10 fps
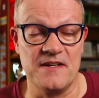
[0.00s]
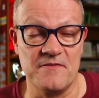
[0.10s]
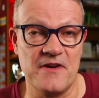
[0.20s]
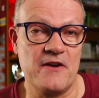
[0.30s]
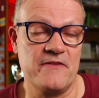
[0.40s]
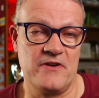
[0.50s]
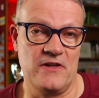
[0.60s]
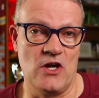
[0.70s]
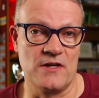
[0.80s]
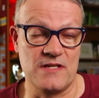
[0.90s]
in a very,
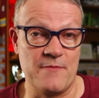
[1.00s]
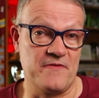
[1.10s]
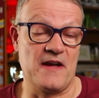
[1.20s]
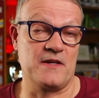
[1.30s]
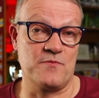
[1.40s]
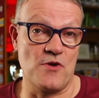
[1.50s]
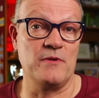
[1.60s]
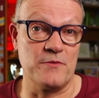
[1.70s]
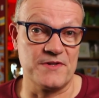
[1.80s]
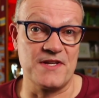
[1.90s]
very long time. In fact, it
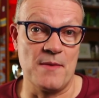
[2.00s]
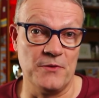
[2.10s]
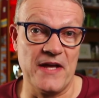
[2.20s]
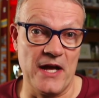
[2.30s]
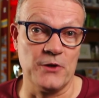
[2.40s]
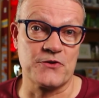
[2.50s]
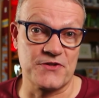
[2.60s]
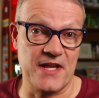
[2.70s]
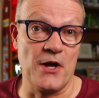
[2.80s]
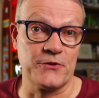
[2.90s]
probably resembled the
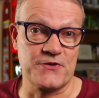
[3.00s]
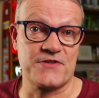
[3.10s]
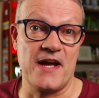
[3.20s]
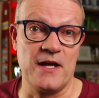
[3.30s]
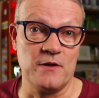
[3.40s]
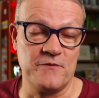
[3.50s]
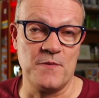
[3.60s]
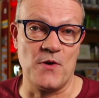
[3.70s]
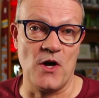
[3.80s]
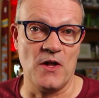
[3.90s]
helter-skelter style of
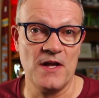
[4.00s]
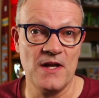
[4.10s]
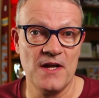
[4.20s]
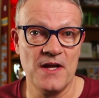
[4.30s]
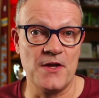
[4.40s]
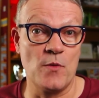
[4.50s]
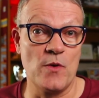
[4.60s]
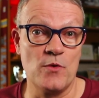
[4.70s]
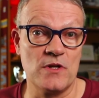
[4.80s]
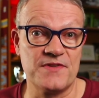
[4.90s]
football that we
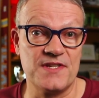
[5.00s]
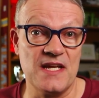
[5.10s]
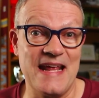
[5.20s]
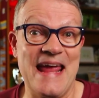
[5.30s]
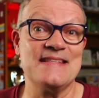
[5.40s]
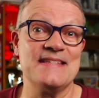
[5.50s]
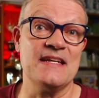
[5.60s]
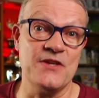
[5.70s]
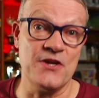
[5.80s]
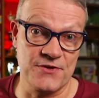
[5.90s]
would have seen
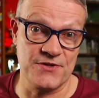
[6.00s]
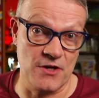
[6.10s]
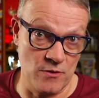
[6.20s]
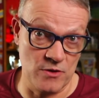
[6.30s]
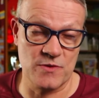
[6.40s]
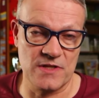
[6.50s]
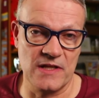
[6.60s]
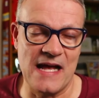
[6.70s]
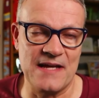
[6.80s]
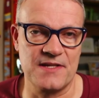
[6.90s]
18 years ago, which was the
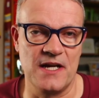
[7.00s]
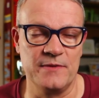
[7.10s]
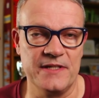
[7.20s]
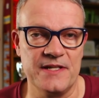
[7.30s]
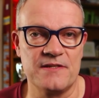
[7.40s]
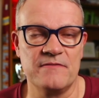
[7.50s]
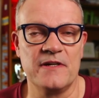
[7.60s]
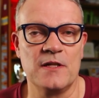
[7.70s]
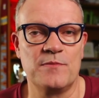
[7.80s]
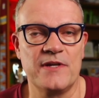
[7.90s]
last time Leeds and
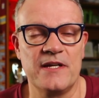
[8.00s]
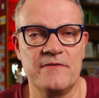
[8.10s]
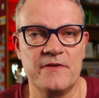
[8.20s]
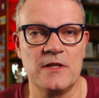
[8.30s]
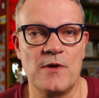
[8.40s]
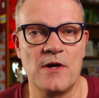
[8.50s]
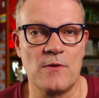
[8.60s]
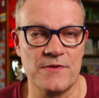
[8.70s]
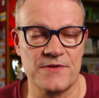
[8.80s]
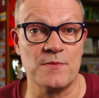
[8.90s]
Villa played at Villa
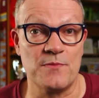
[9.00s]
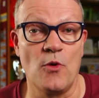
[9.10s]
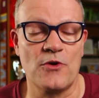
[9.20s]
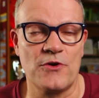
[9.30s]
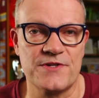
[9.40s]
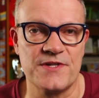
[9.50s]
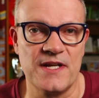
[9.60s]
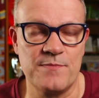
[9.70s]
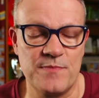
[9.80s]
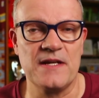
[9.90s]
Park with supporters in
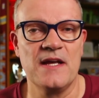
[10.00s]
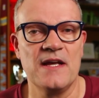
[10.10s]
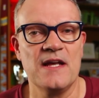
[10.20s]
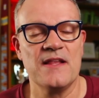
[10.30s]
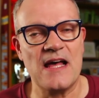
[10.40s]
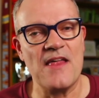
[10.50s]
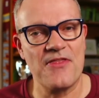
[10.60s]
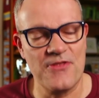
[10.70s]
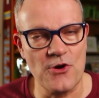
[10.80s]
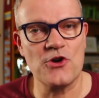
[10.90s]
it. But that
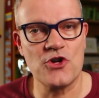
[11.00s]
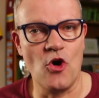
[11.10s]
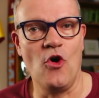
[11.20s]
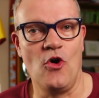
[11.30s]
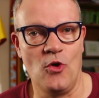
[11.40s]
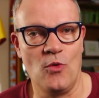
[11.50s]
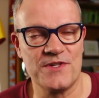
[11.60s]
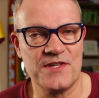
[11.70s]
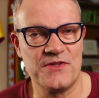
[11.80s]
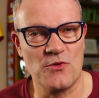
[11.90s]
third goal
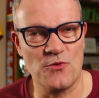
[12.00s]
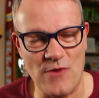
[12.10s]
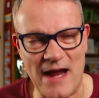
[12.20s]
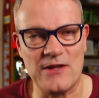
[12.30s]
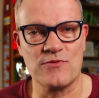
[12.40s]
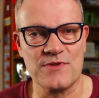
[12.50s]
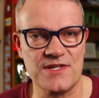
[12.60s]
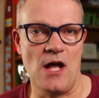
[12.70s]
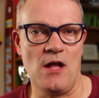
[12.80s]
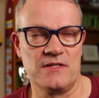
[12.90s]
was a direct
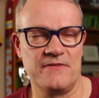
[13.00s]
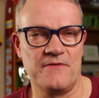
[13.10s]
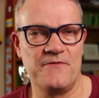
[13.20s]
result of a